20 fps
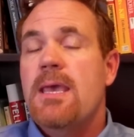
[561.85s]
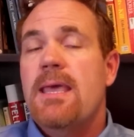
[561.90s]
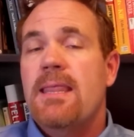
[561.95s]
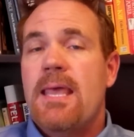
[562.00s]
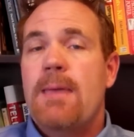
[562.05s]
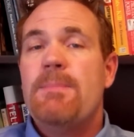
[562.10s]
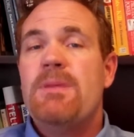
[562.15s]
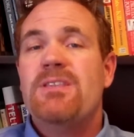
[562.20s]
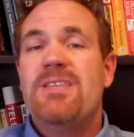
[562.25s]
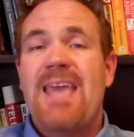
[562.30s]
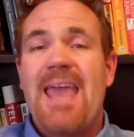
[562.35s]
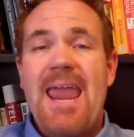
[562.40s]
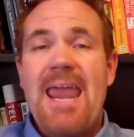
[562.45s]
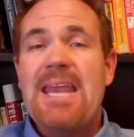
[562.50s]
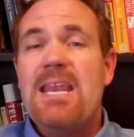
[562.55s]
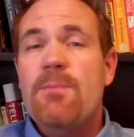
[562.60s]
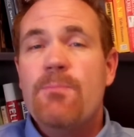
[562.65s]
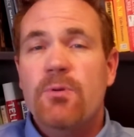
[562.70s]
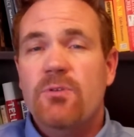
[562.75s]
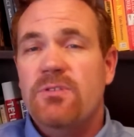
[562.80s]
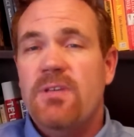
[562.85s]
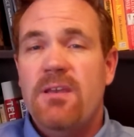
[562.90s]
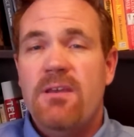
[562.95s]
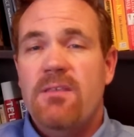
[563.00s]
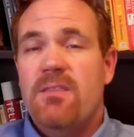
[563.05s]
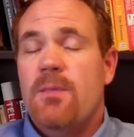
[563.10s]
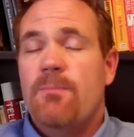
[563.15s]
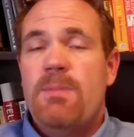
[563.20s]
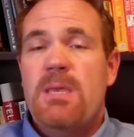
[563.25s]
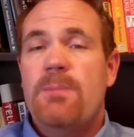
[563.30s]
That means that 80%
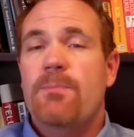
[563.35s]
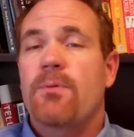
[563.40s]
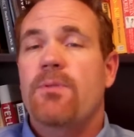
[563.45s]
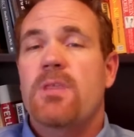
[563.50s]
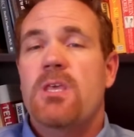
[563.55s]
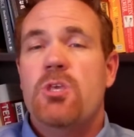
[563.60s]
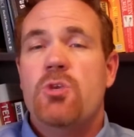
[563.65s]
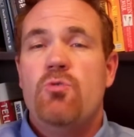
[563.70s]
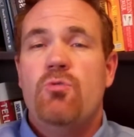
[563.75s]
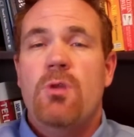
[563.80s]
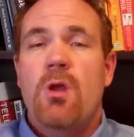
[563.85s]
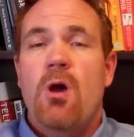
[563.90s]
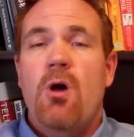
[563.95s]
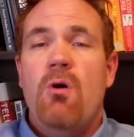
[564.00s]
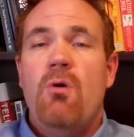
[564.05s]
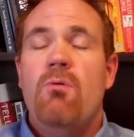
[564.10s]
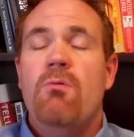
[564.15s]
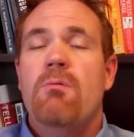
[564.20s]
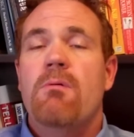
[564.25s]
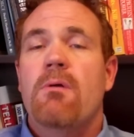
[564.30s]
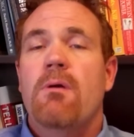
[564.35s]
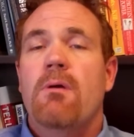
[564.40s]
of the people that you know